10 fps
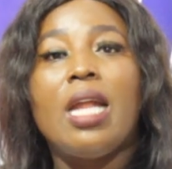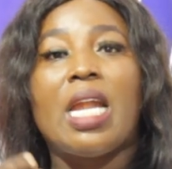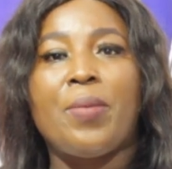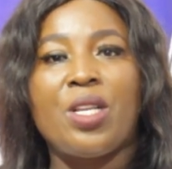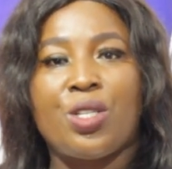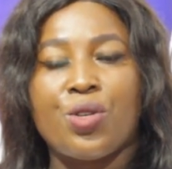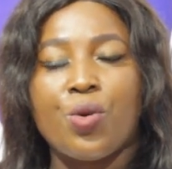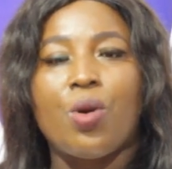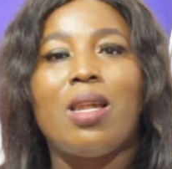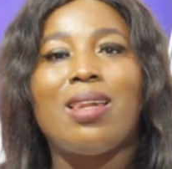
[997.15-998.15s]
Name
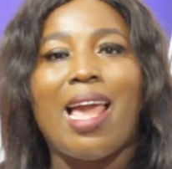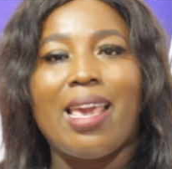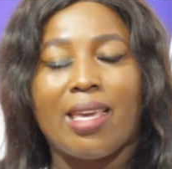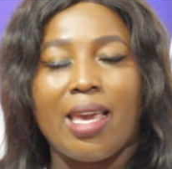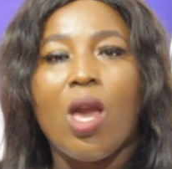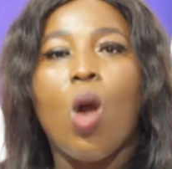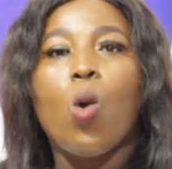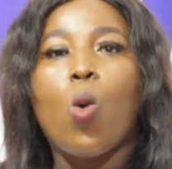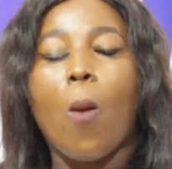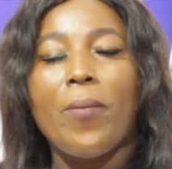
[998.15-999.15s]
show, like,
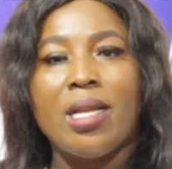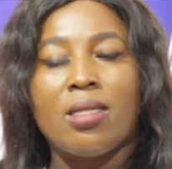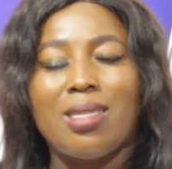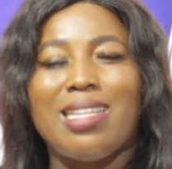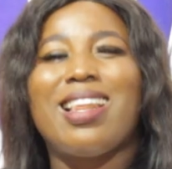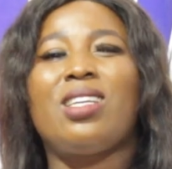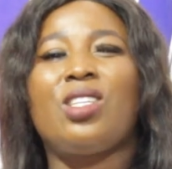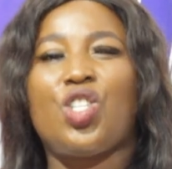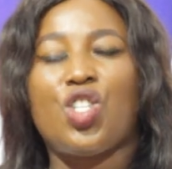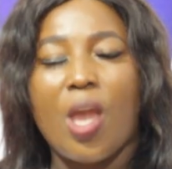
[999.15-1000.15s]
comment, na
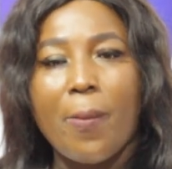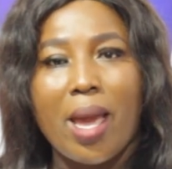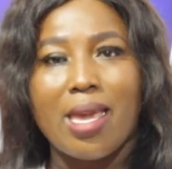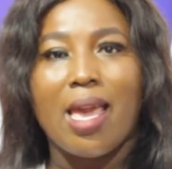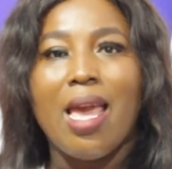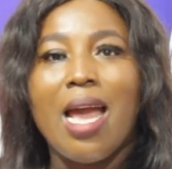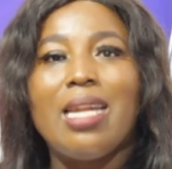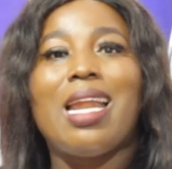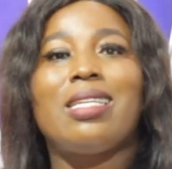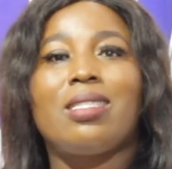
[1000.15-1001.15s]
share my,
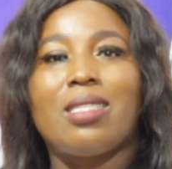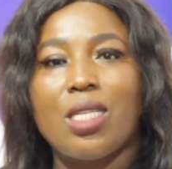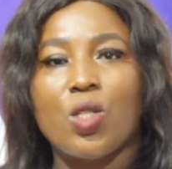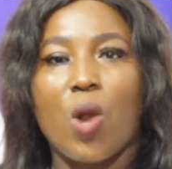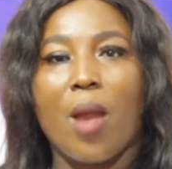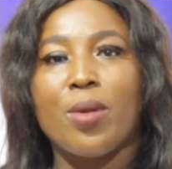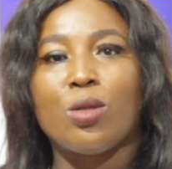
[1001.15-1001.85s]
na subscribe.